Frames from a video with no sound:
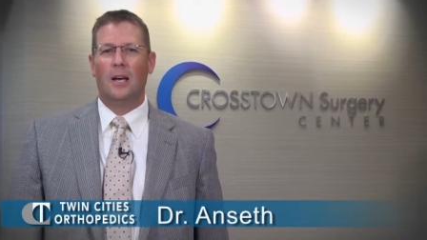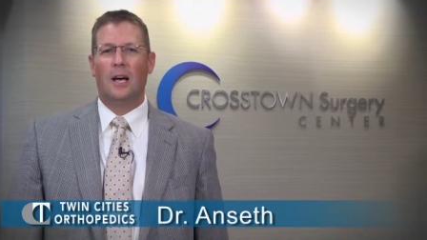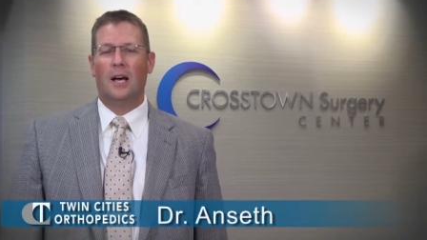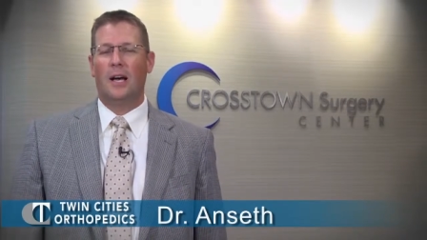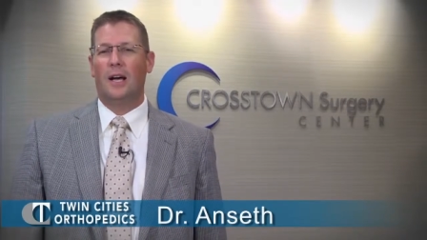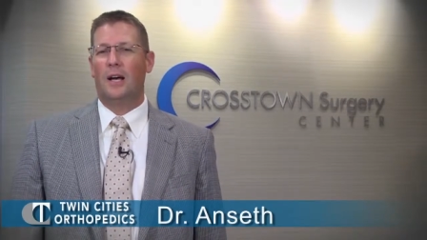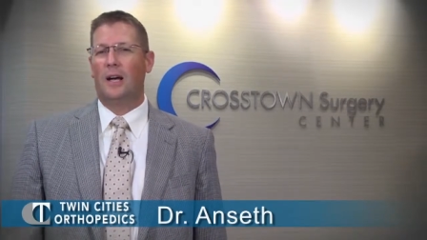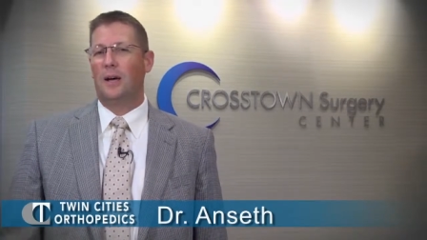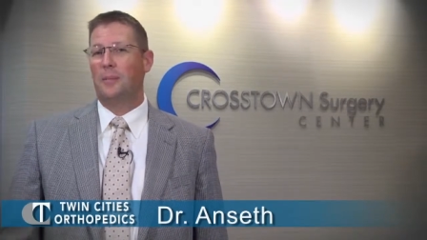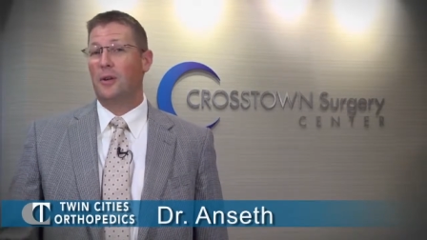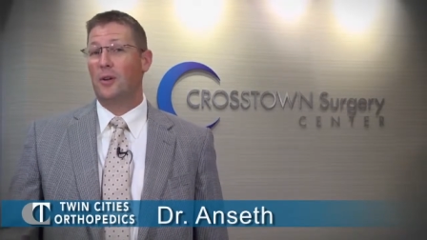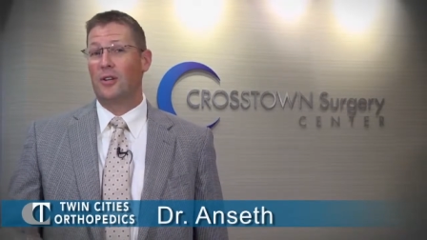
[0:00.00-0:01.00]
Uh,
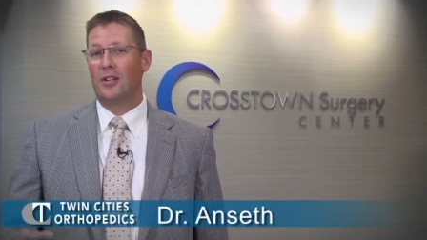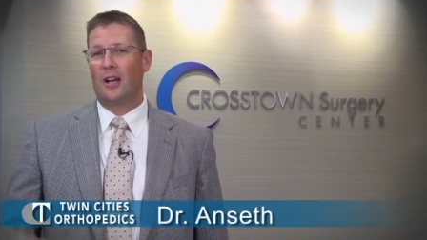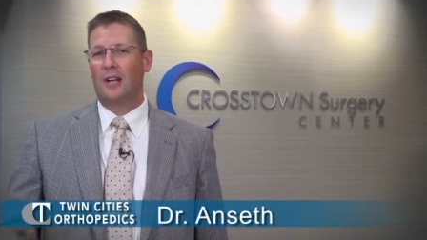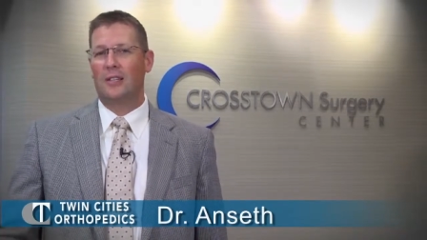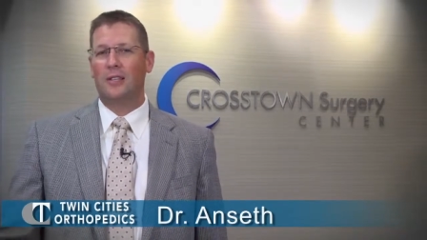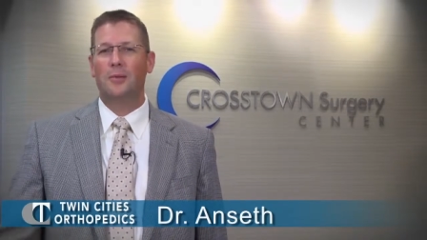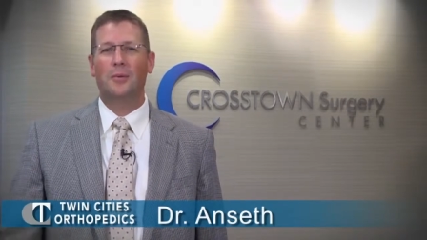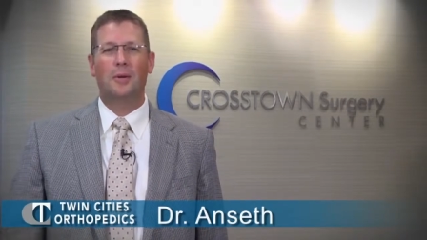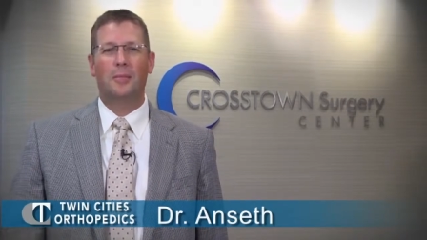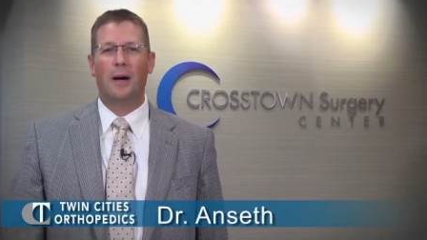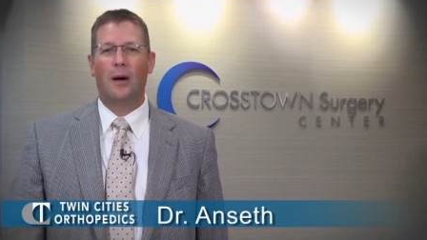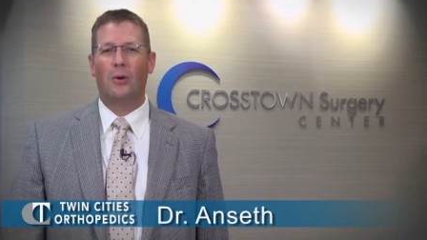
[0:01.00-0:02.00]
I'm here to talk a little
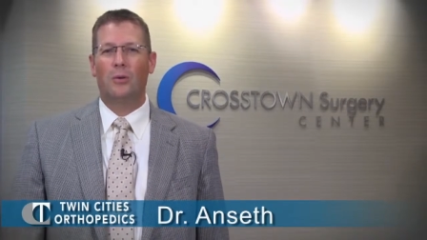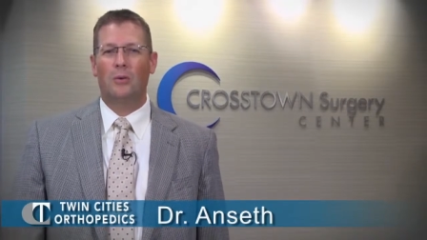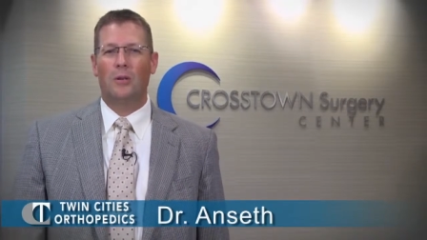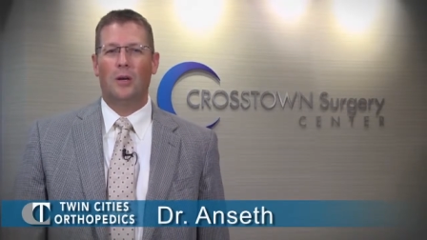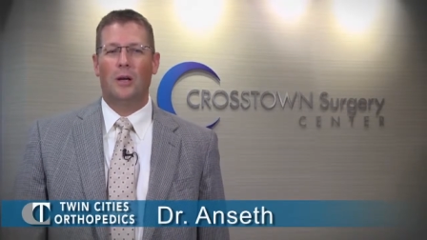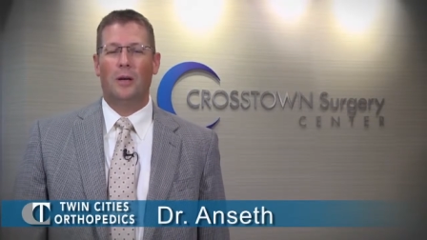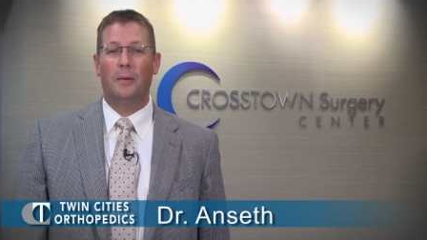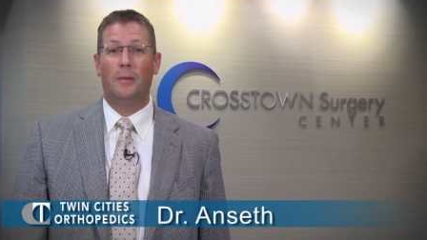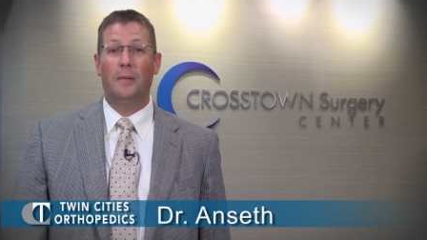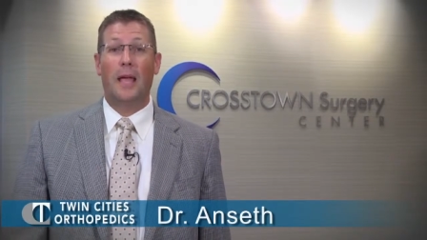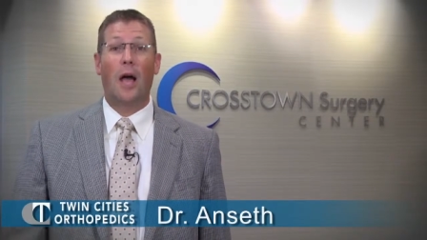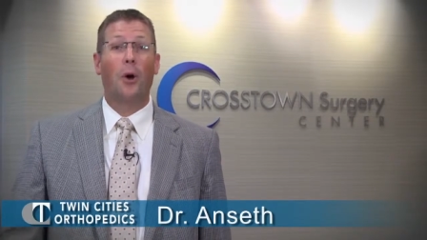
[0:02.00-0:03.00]
bit about uh,
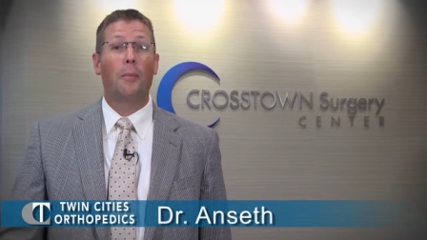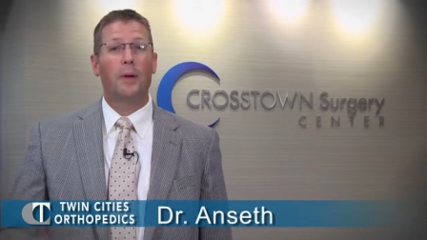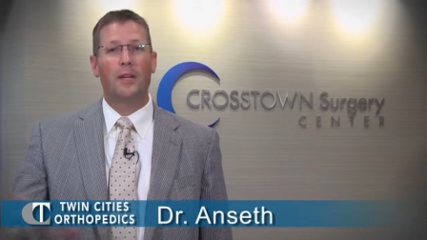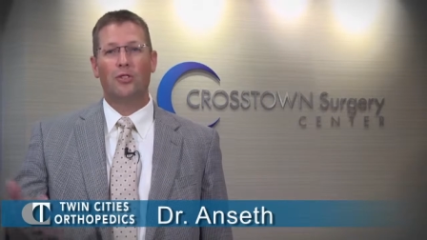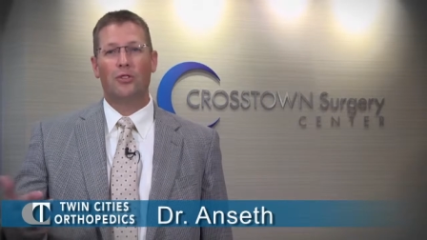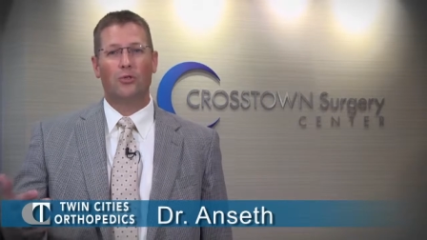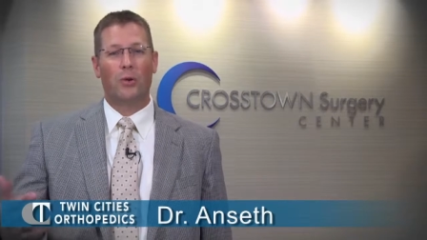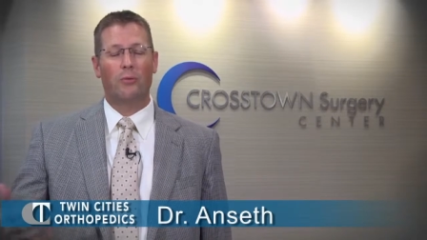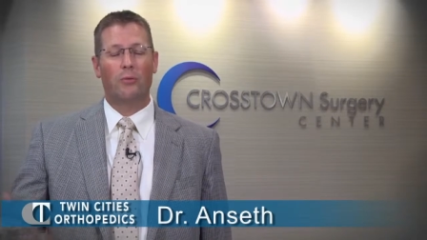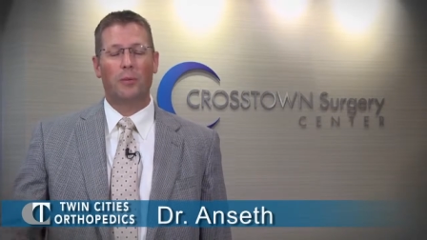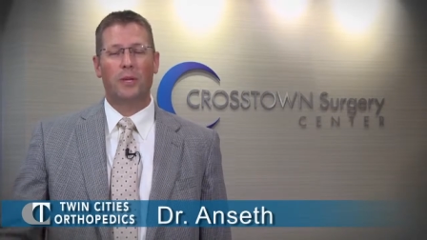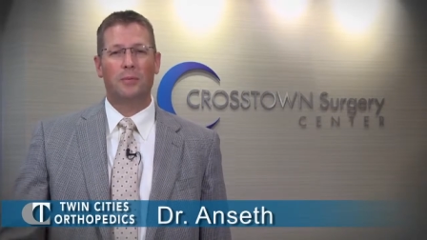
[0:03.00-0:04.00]
the outpatient
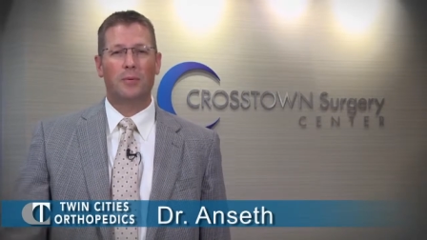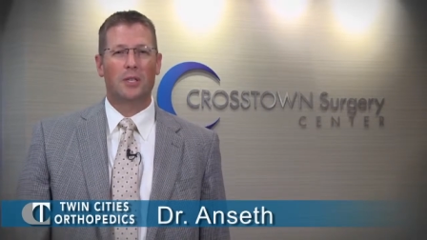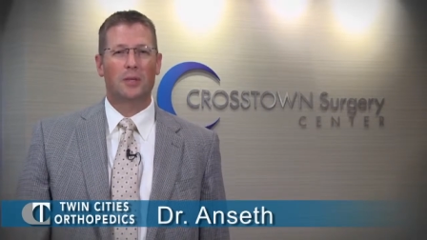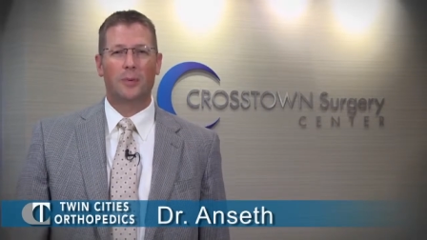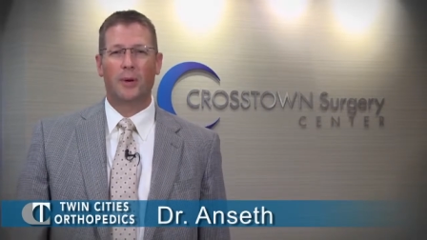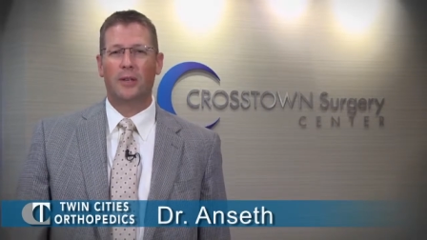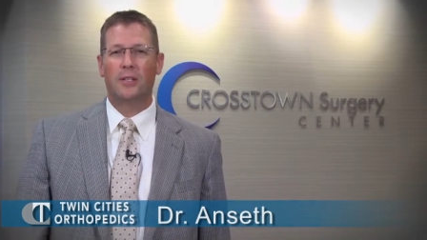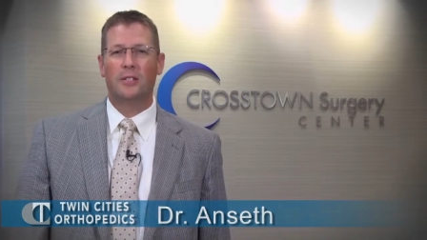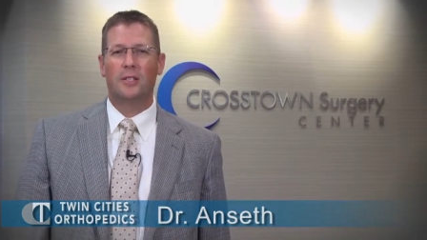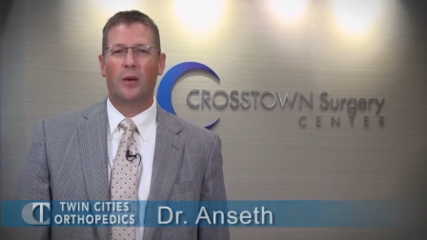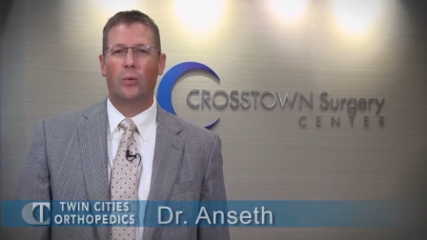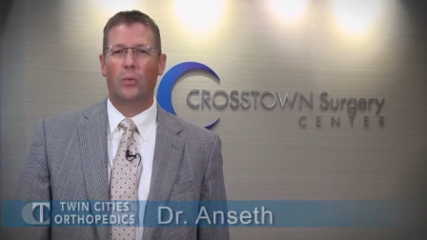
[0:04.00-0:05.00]
joint replacement
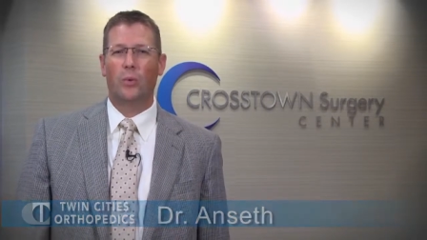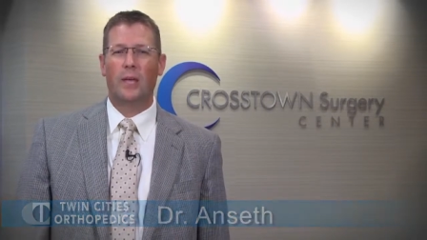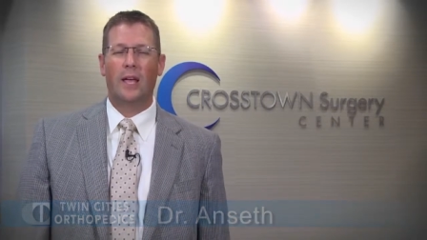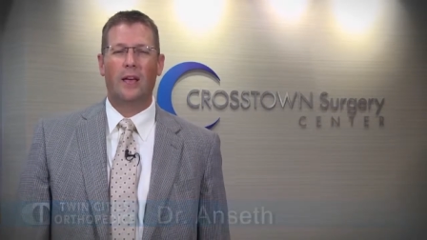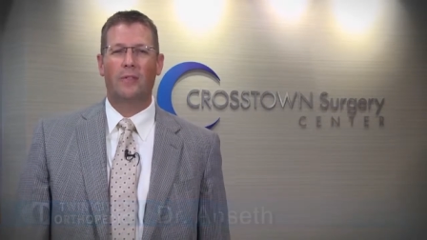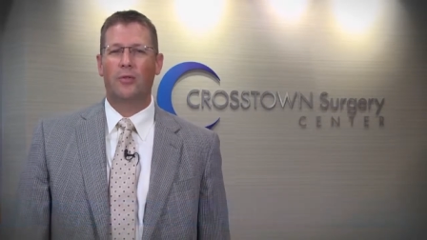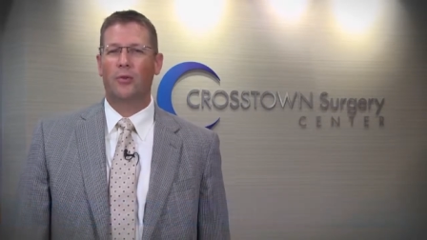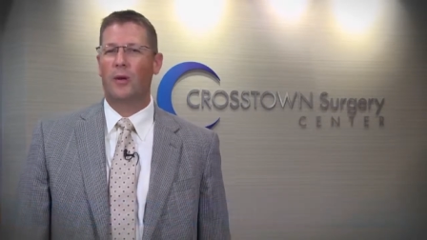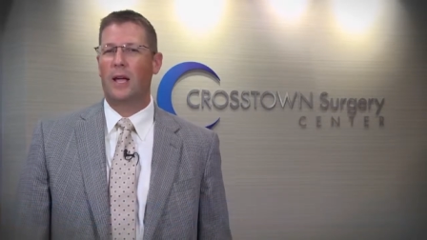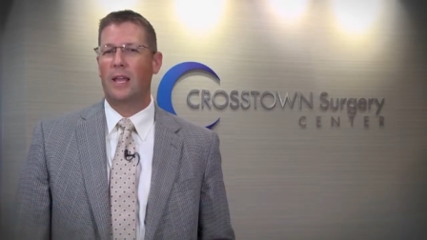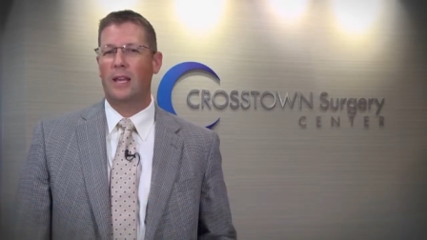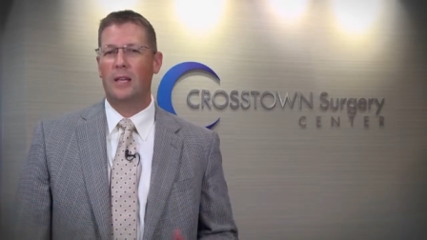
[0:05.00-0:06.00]
experience that we have
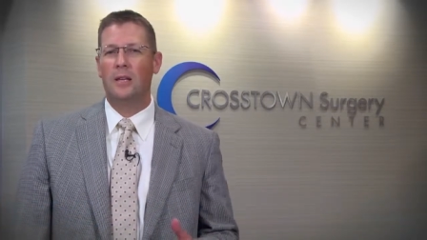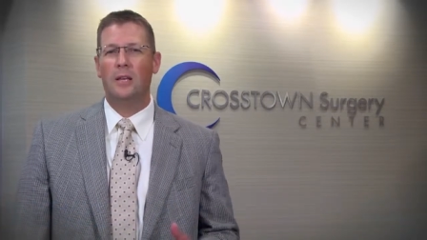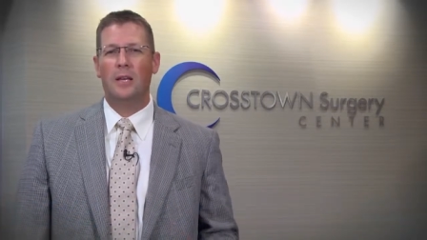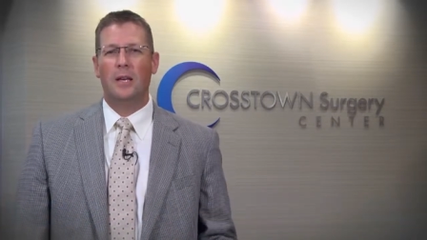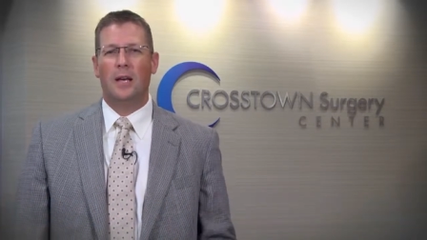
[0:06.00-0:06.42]
created